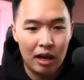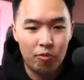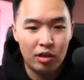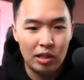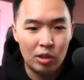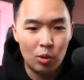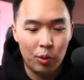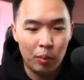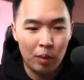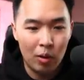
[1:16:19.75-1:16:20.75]
I really do
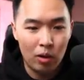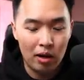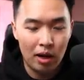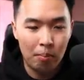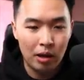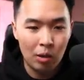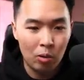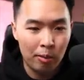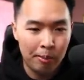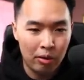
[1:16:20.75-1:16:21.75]
put my uh, money
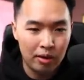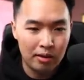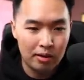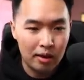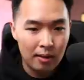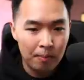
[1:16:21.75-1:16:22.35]
where my mouth is.